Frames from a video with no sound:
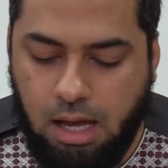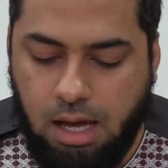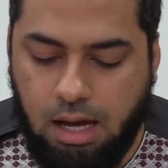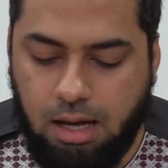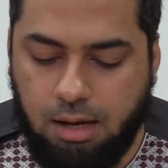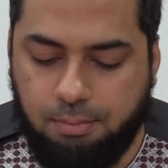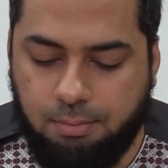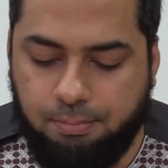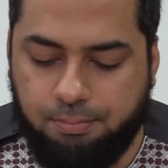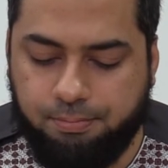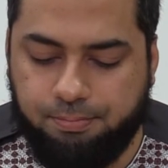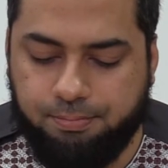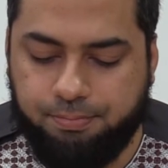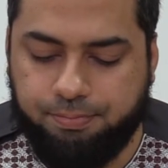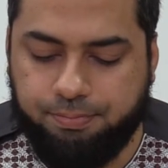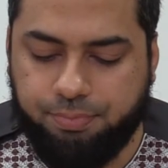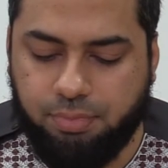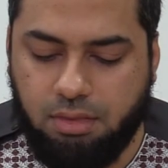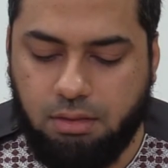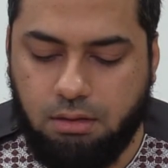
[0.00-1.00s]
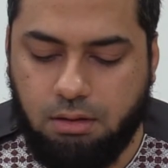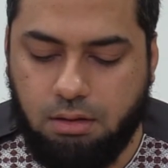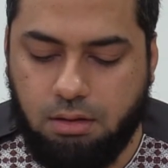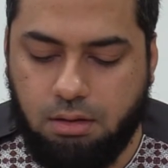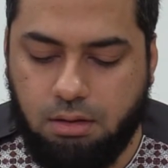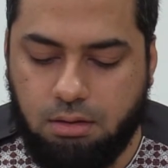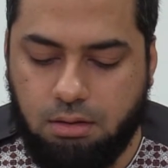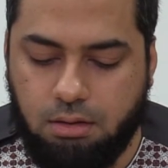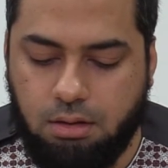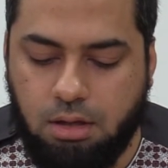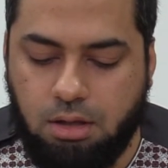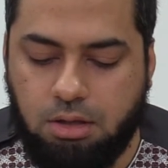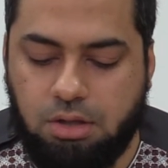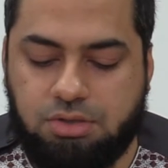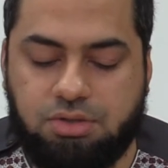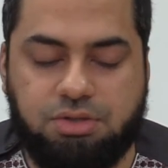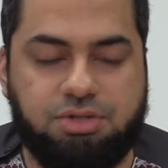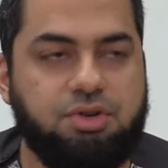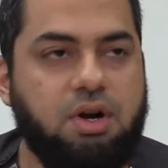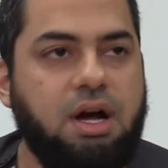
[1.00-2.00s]
You
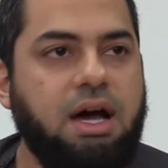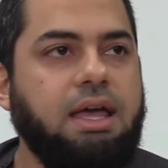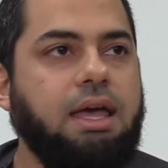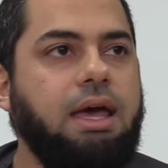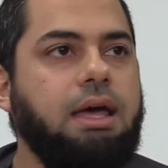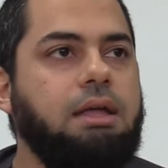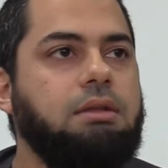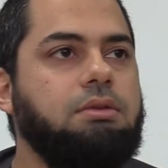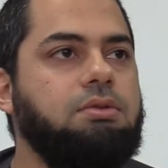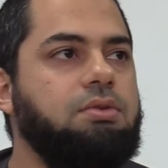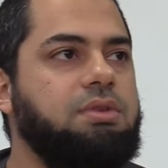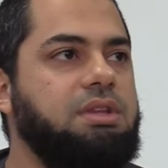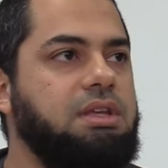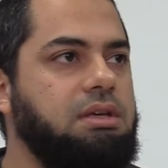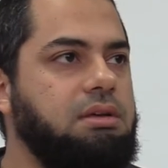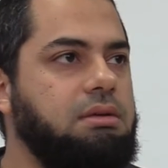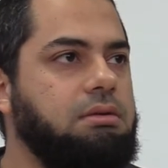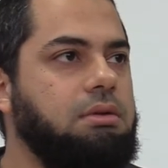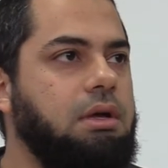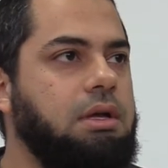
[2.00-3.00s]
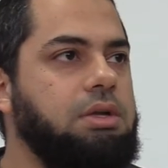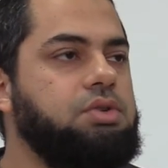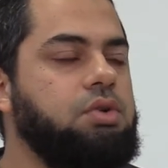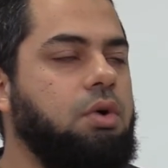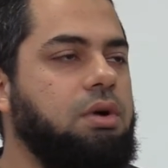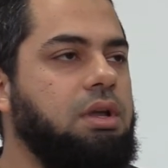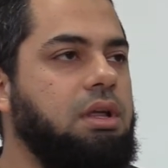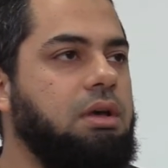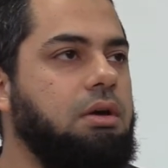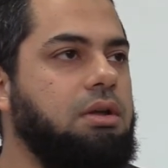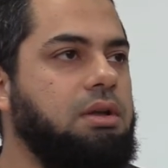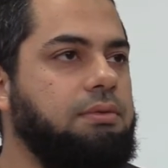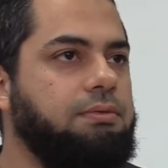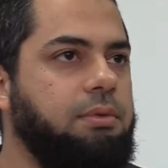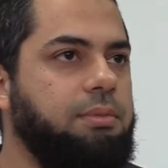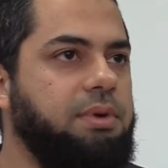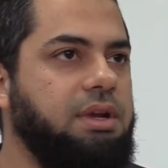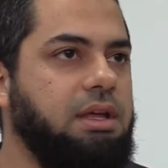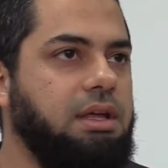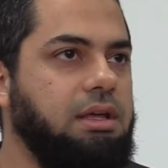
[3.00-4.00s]
should try and do the enjoining good and
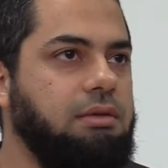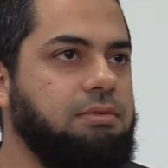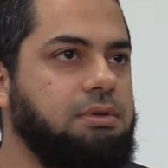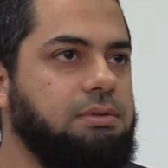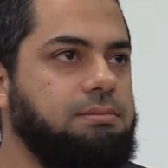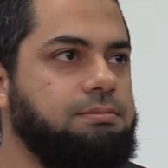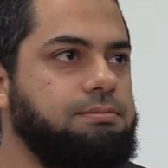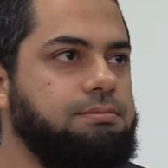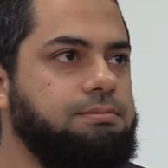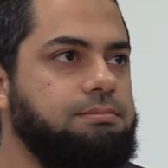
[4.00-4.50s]
forbidding evil.